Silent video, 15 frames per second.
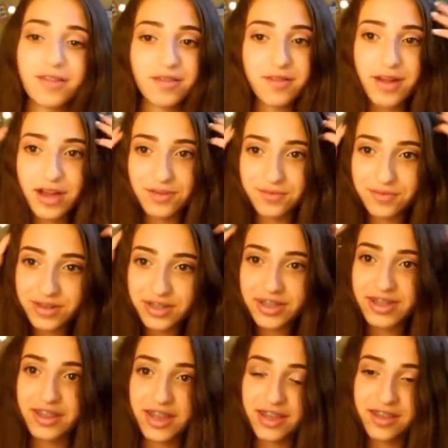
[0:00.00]
So I
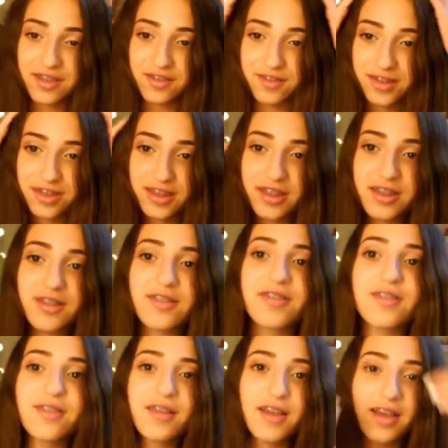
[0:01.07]
really like using
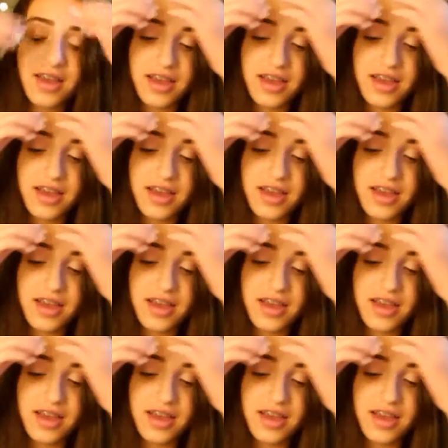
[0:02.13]
this,